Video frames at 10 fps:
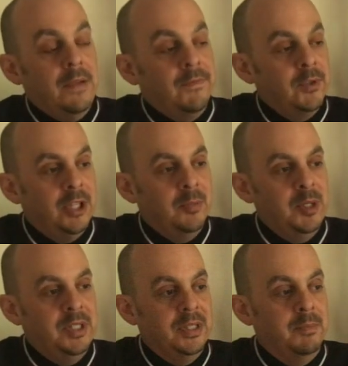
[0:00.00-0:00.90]
For some
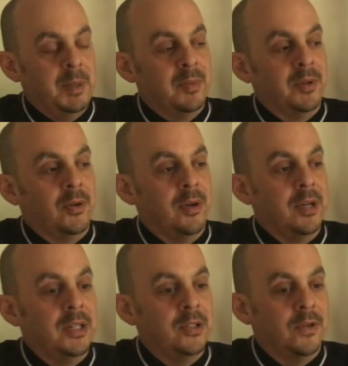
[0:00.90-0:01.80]
reason, people are going
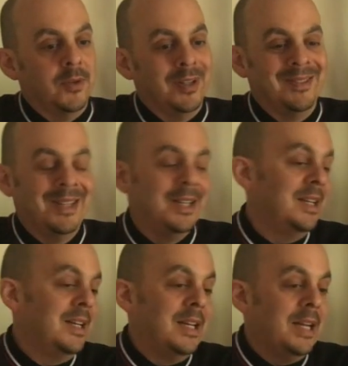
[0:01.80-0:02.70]
nuts over it.
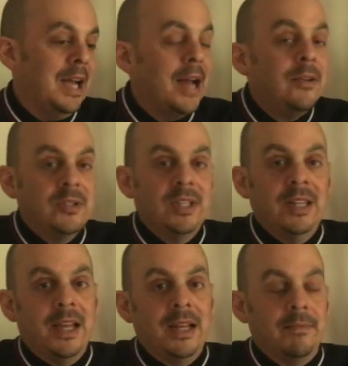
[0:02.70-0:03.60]
I don't
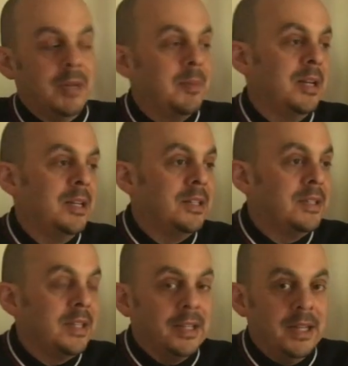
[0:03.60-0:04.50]
see that. Maybe I need to
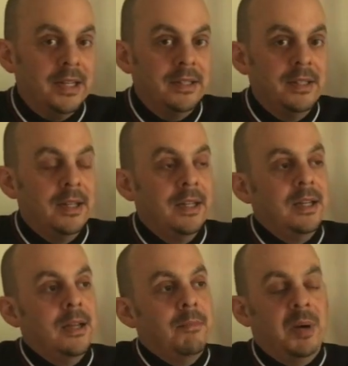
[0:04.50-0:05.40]
see it again.
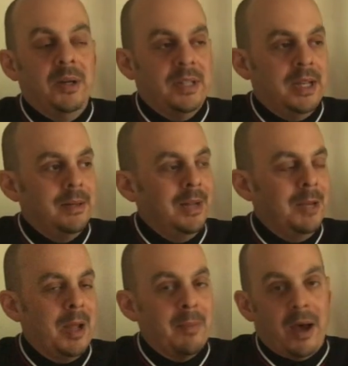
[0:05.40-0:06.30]
Parasite
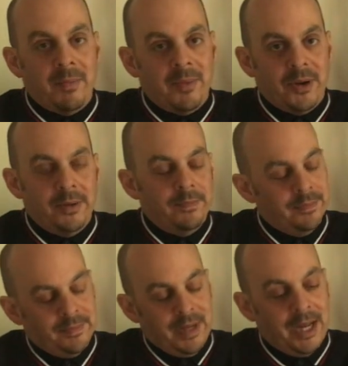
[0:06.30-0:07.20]
in my bottom third.
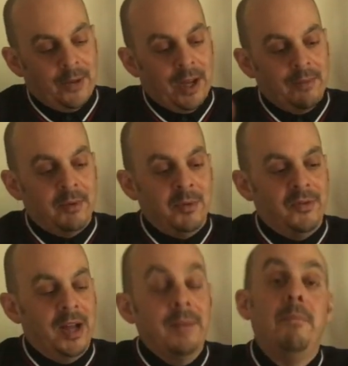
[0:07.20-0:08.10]
Anyway, we
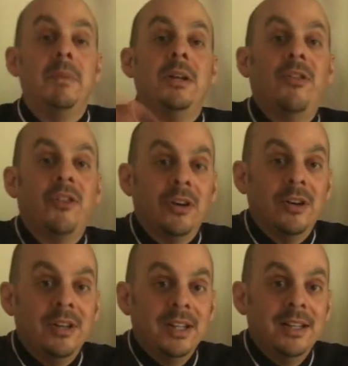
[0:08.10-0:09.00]
move on. Middle
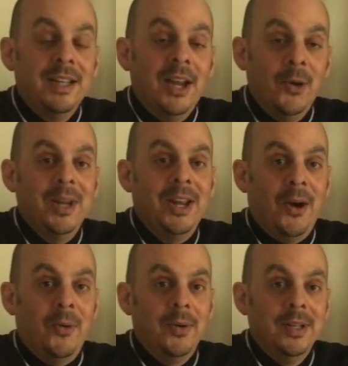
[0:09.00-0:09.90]
third, here we
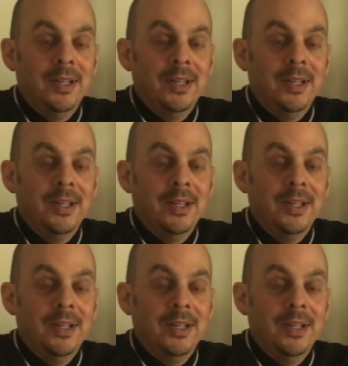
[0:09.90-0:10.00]
go.